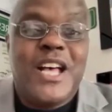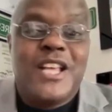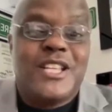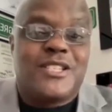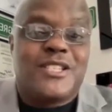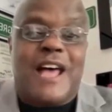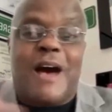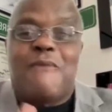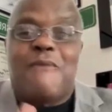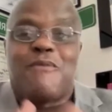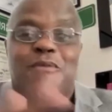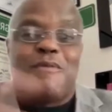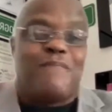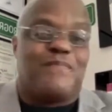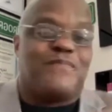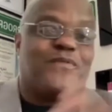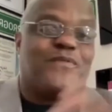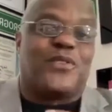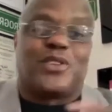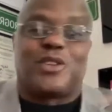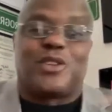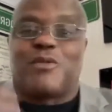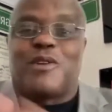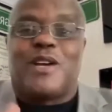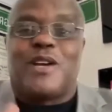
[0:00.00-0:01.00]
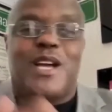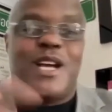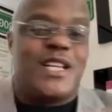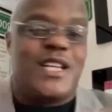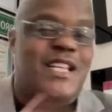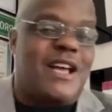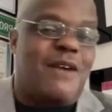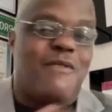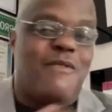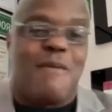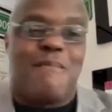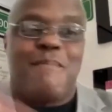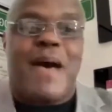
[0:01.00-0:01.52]
So I went for 3 years.
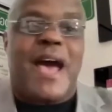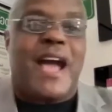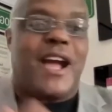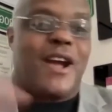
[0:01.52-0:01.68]
I went back.